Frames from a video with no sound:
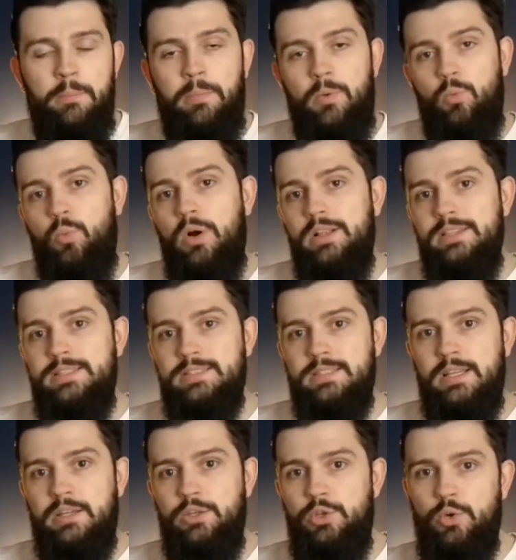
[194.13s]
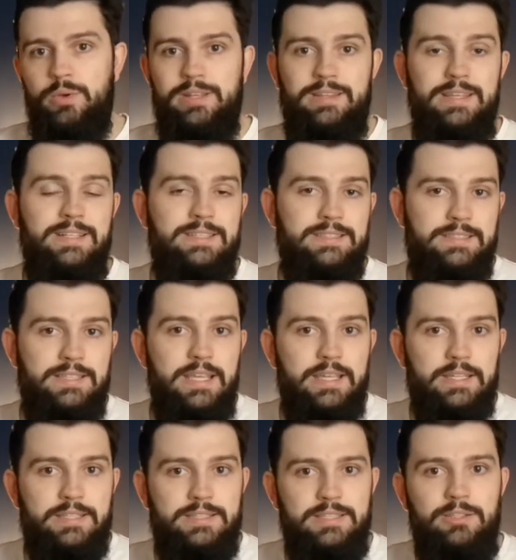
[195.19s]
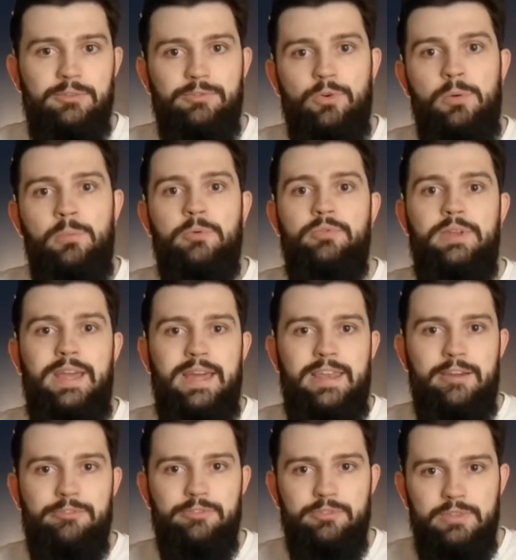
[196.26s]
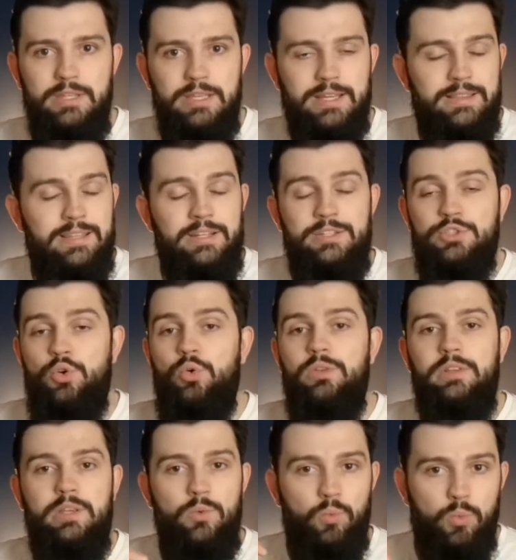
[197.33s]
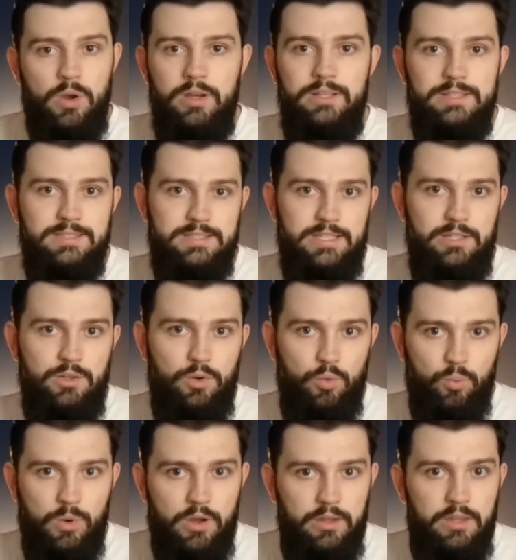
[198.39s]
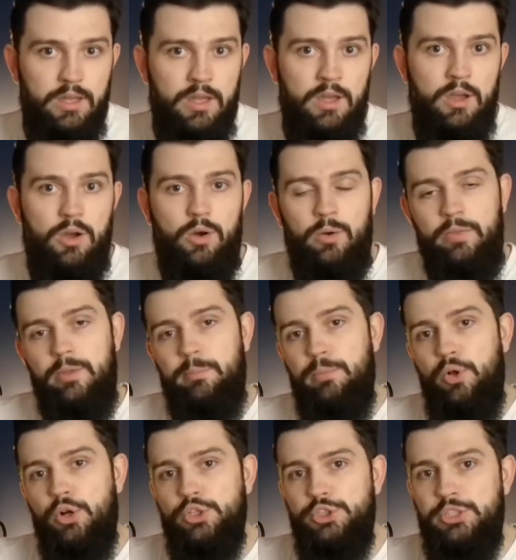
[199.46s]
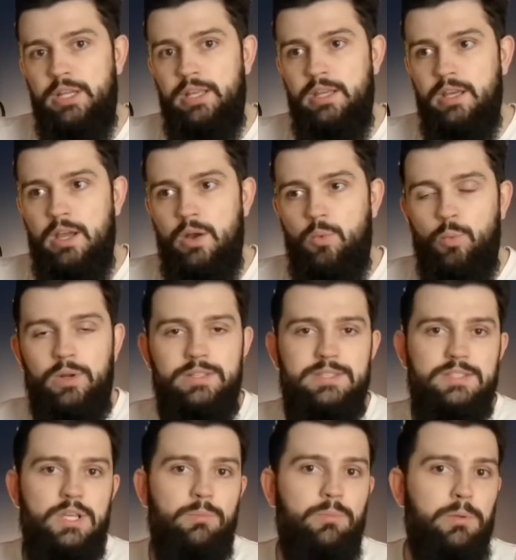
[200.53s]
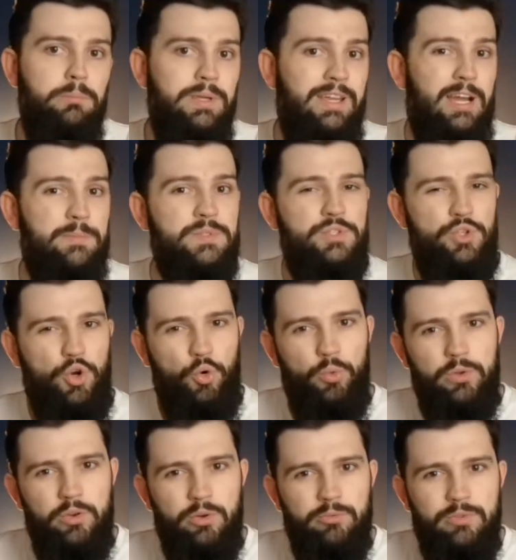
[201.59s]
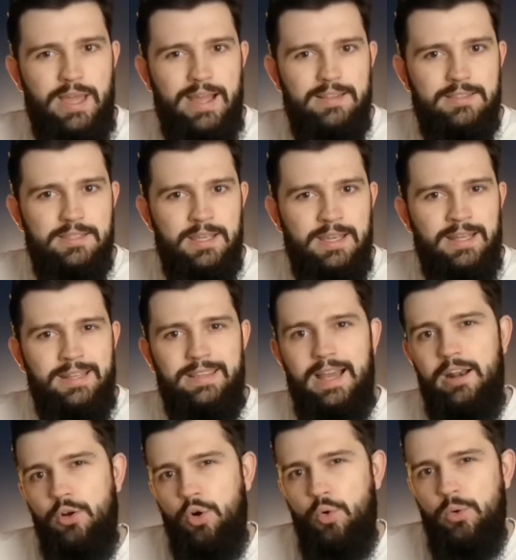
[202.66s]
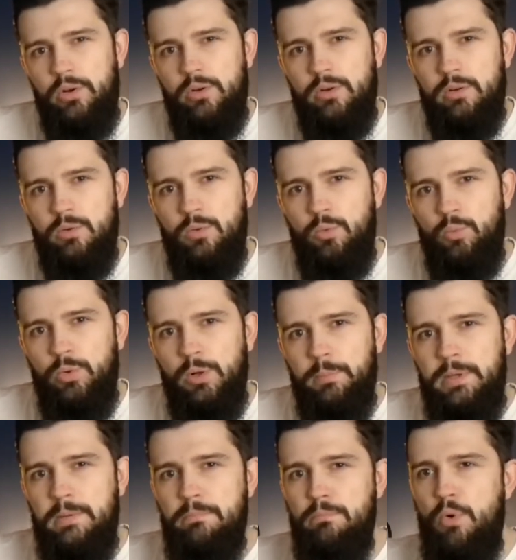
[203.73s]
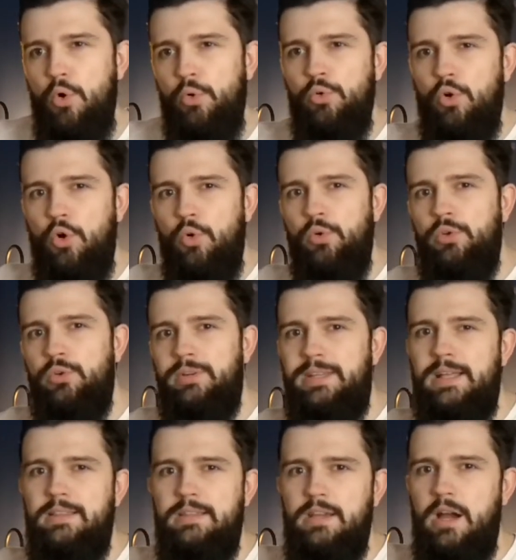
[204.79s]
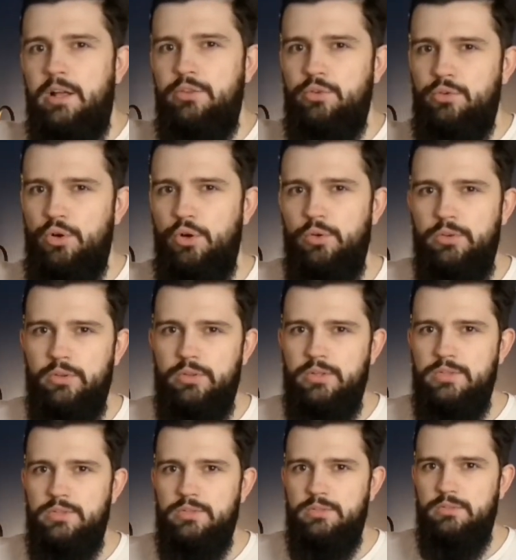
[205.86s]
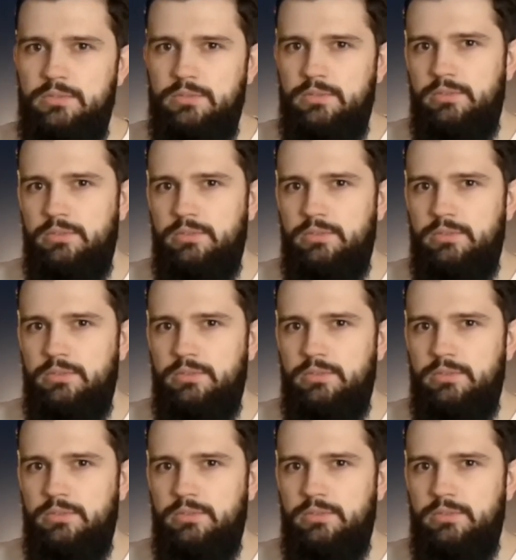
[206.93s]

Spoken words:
But once, it exists in the form of an NFT and there is only one single one on the blockchain, once someone becomes the owner of that, that owner will be more owner than the other owners.